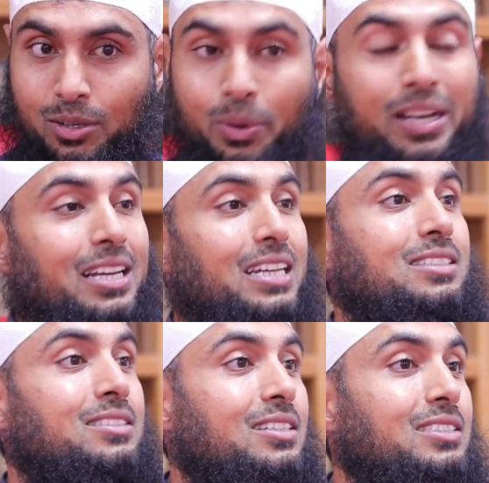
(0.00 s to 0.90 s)
When
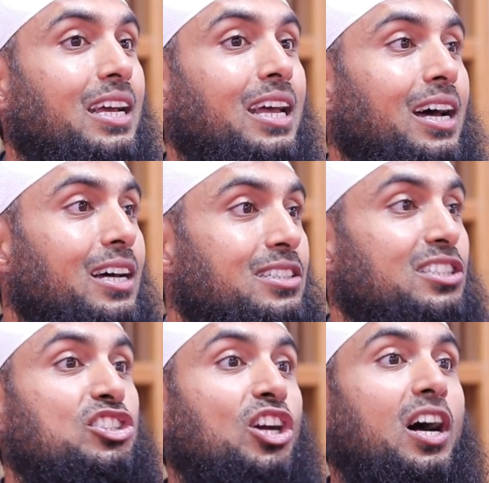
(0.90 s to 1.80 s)
is zakah
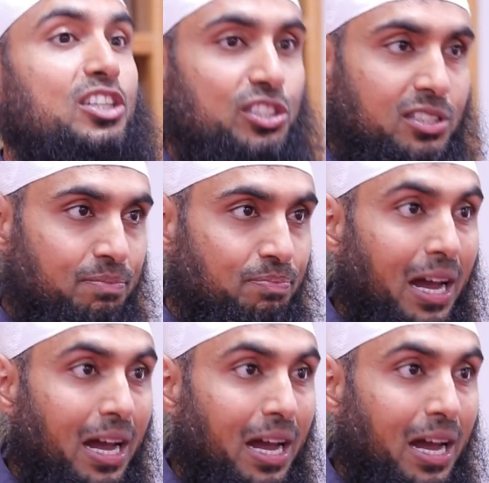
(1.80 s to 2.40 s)
discharged?